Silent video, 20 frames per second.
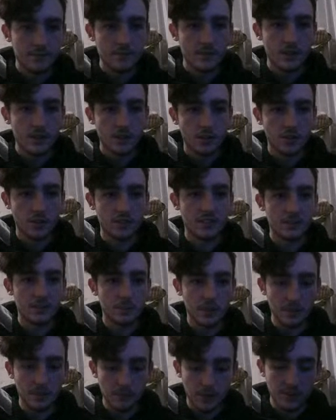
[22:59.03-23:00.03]
or
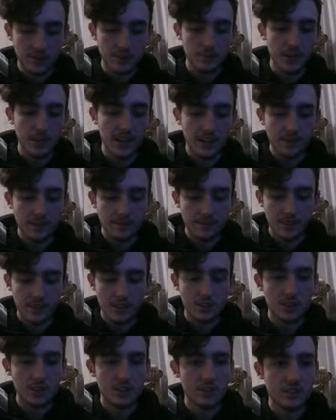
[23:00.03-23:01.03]
sprint multiplier,
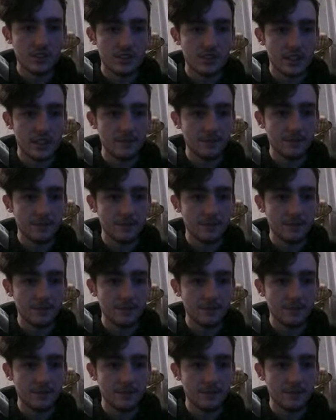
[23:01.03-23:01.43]
should say.